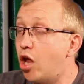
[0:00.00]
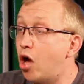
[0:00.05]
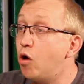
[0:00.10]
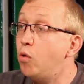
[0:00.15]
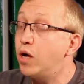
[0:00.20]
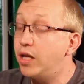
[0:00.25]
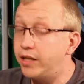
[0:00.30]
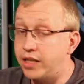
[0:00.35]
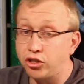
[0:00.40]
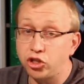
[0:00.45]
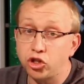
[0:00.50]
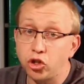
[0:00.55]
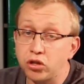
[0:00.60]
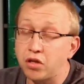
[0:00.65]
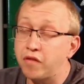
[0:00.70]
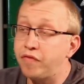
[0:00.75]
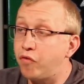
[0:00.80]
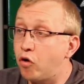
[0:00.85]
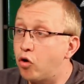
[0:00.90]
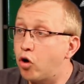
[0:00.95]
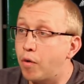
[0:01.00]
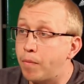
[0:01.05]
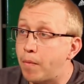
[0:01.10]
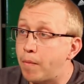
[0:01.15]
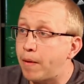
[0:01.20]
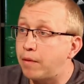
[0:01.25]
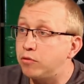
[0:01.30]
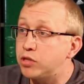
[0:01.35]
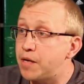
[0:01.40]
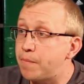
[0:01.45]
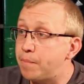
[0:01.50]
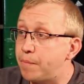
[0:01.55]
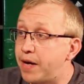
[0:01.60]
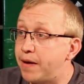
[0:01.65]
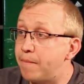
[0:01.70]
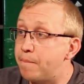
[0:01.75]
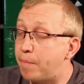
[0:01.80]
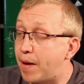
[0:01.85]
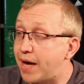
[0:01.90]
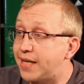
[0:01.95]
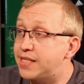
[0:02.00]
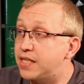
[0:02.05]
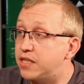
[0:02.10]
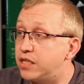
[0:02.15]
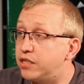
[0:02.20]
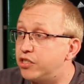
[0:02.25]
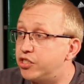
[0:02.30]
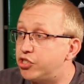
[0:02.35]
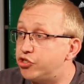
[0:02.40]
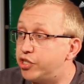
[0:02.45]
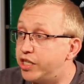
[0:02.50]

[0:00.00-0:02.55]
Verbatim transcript: No, then shut the fuck up about it being battered in the